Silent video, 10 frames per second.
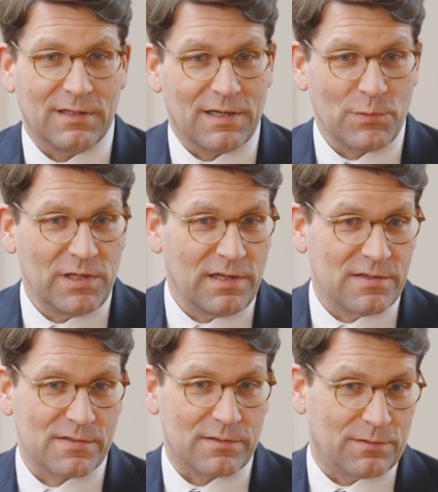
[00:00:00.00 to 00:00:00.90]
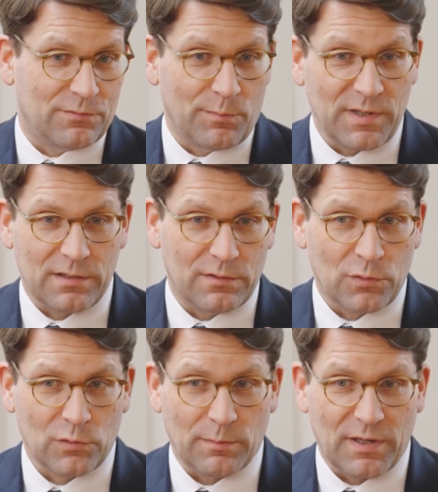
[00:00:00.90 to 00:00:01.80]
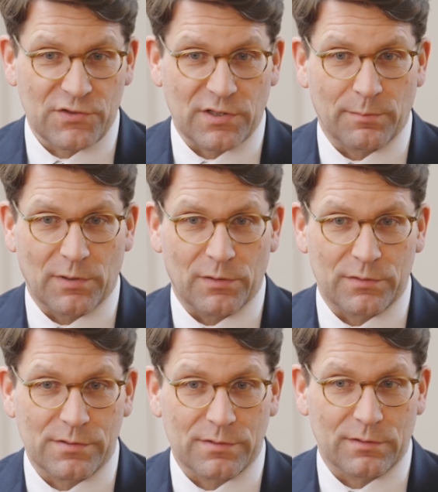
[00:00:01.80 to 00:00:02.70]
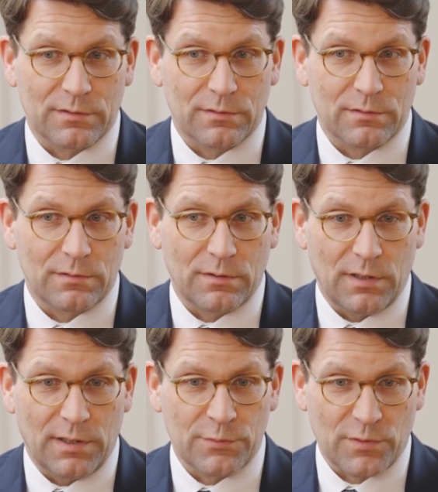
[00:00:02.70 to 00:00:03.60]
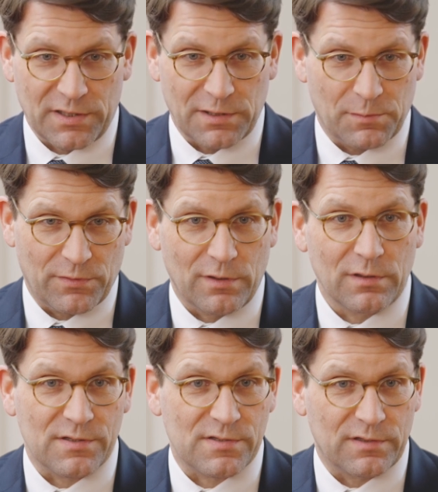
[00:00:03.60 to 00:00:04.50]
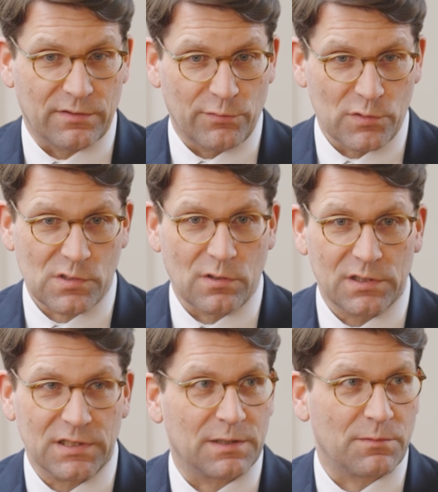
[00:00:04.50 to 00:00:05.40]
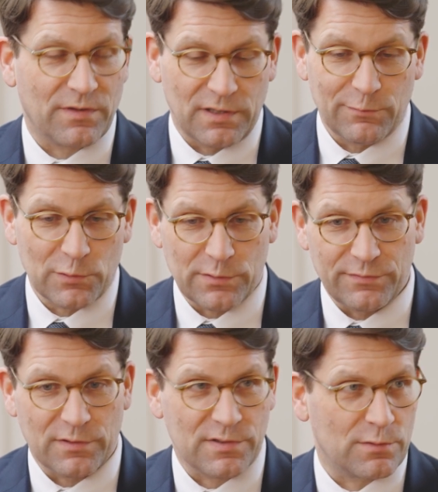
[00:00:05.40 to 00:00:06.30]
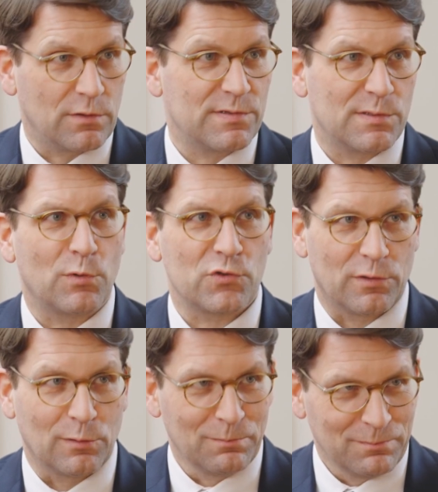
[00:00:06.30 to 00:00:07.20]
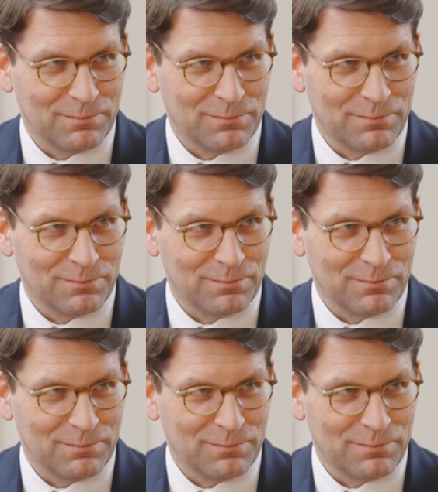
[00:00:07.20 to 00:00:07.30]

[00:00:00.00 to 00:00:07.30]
that really is, for me, the total magic about interacting with art is that the first contact with any work of art is always emotional.